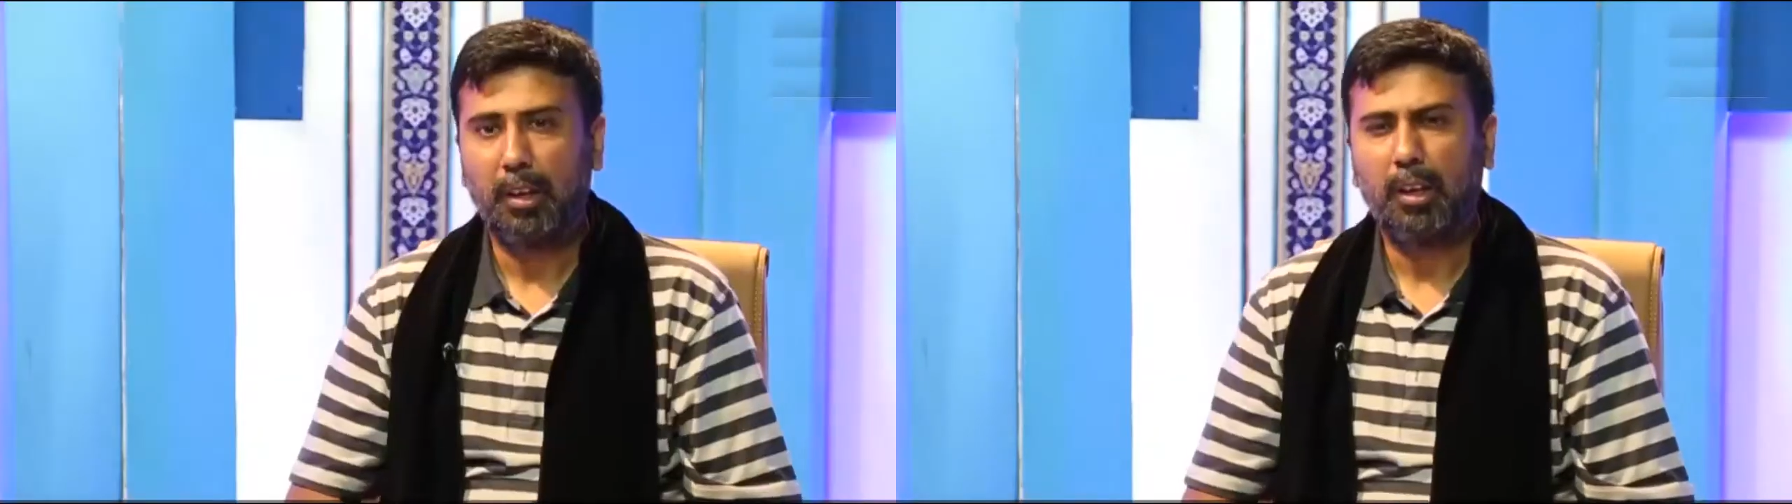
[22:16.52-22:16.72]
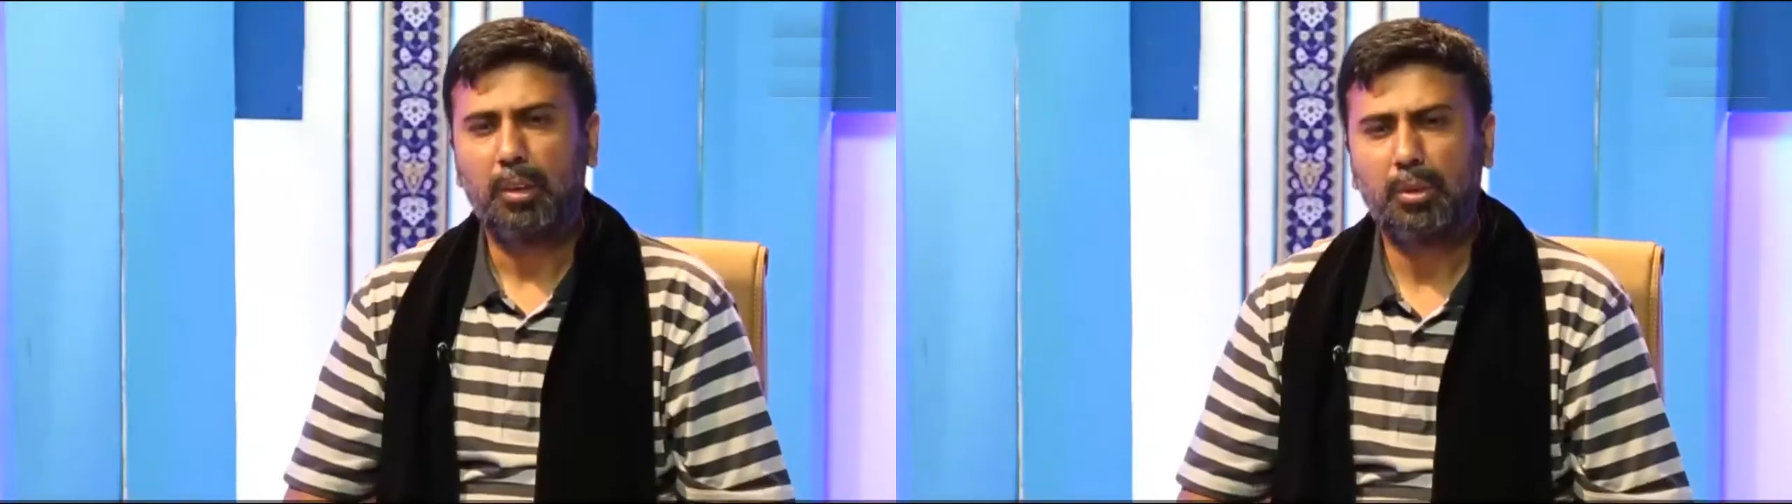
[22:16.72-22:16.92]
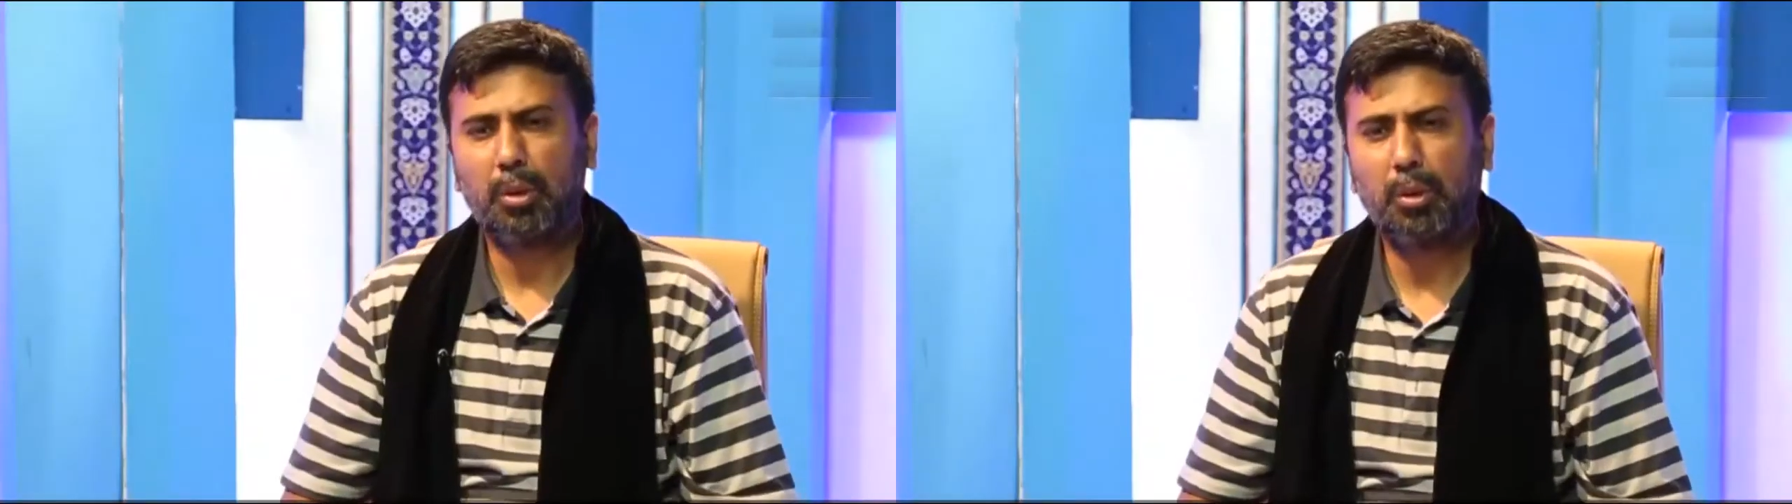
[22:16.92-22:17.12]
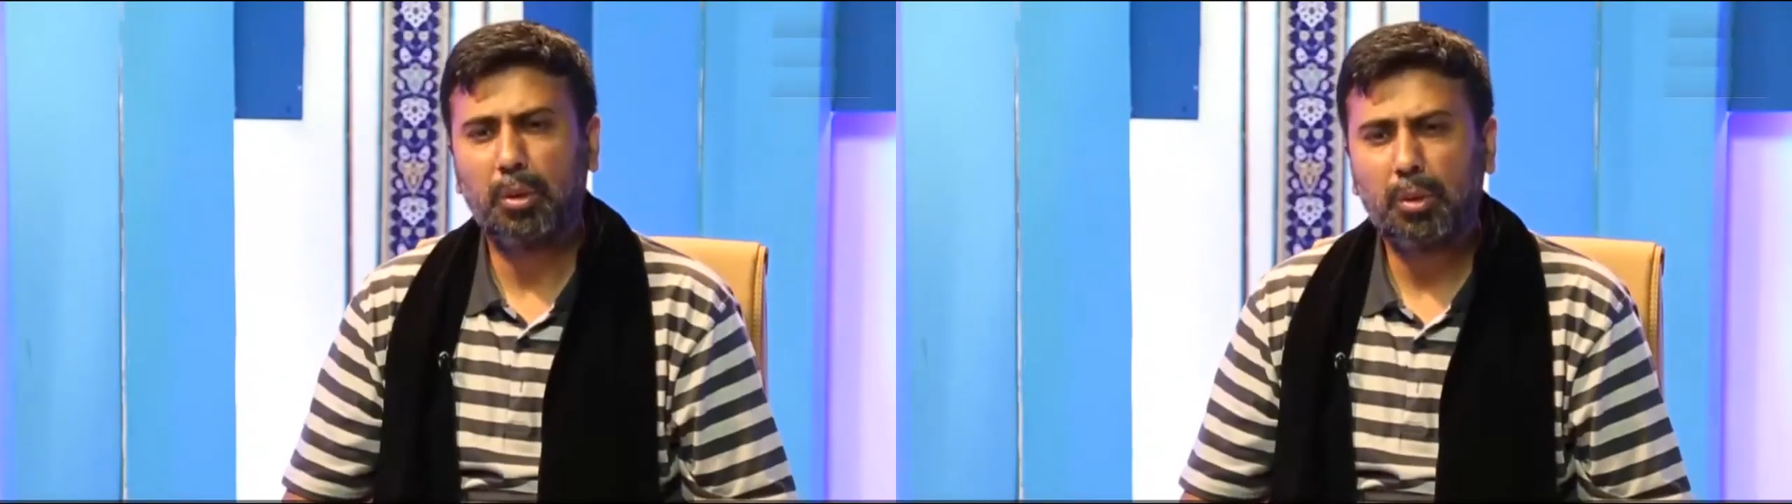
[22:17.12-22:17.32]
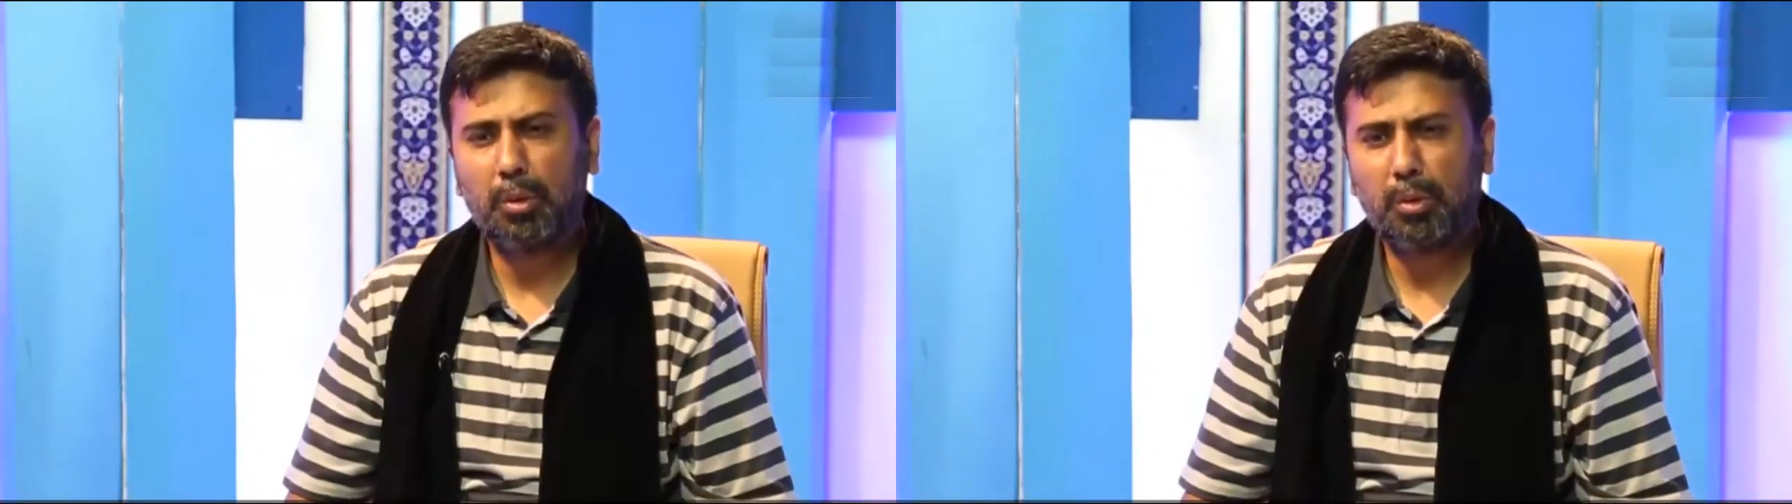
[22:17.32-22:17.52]
So
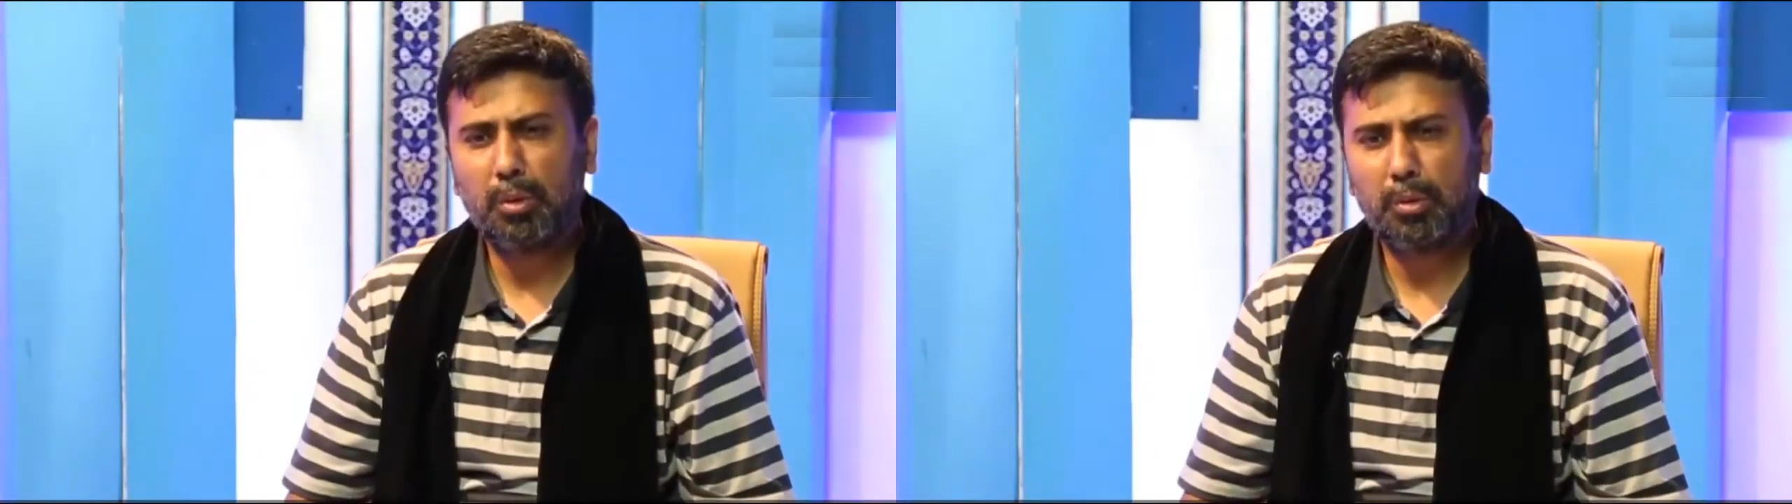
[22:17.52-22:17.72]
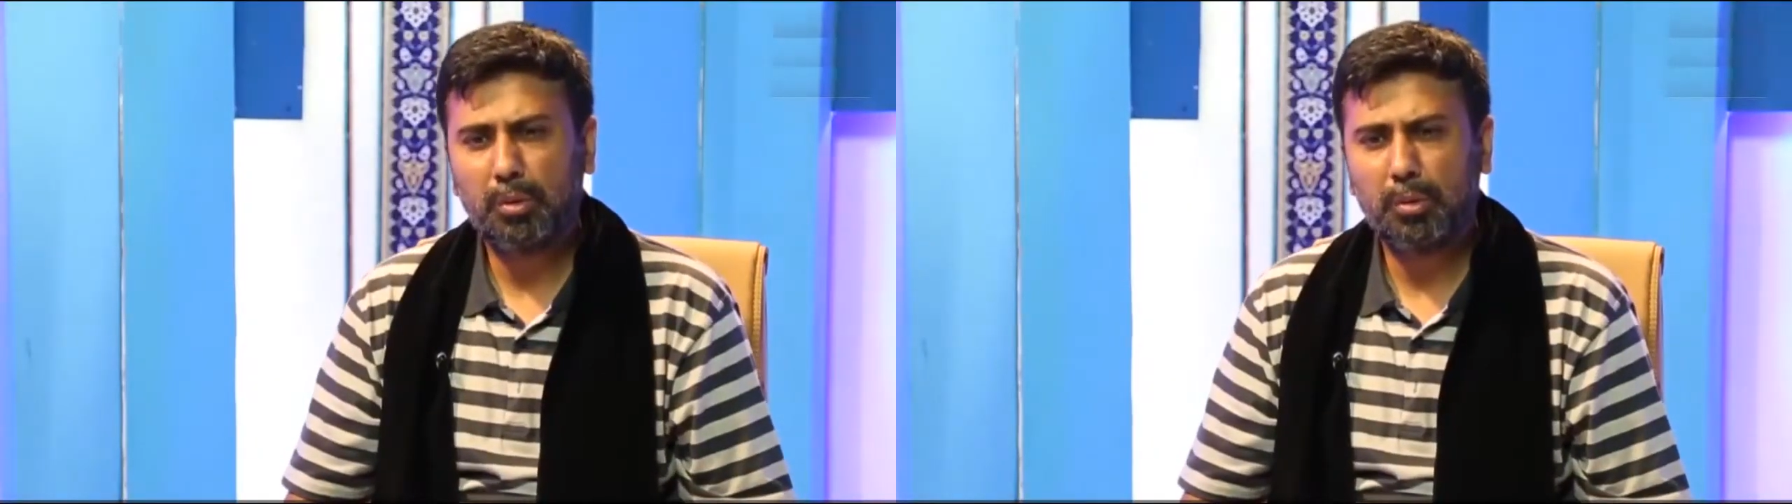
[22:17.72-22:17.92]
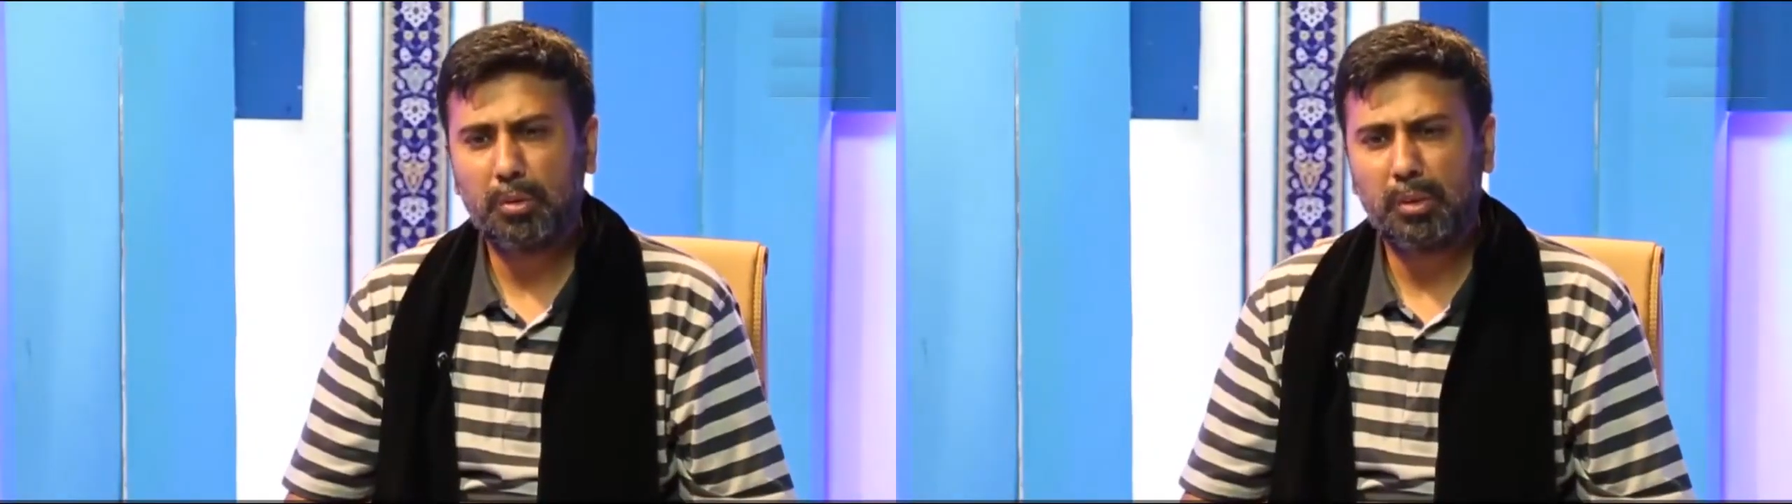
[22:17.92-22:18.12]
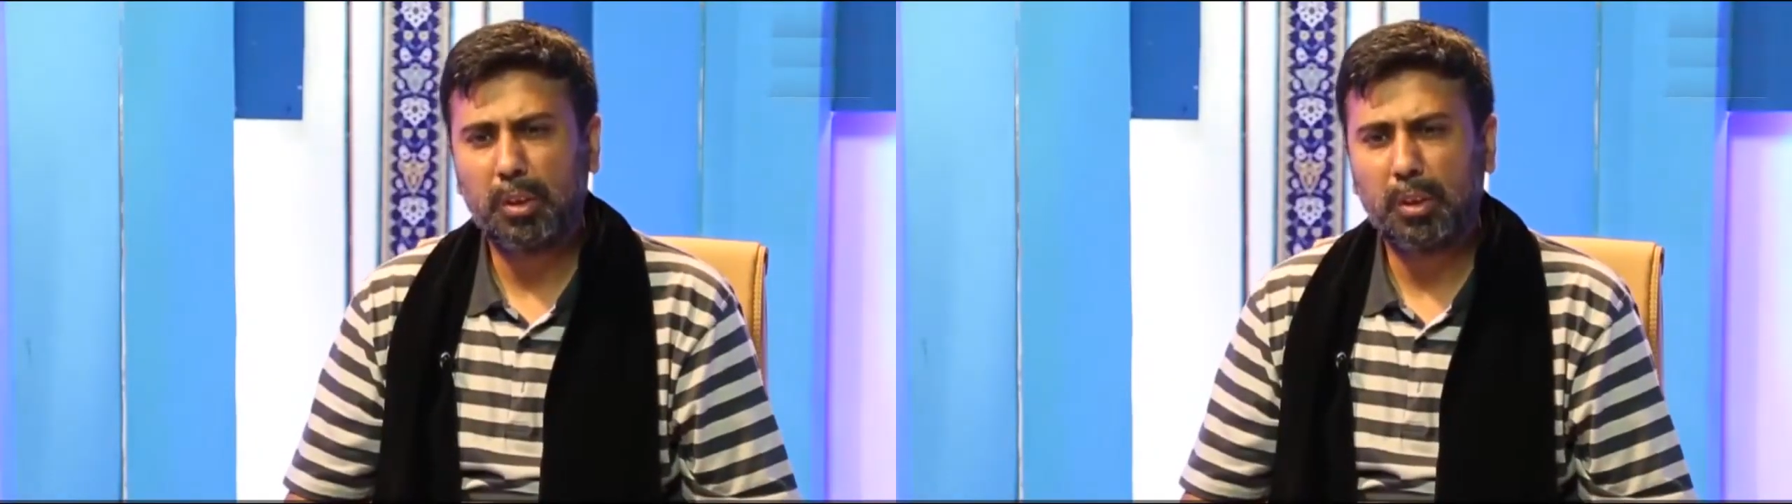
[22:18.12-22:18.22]
the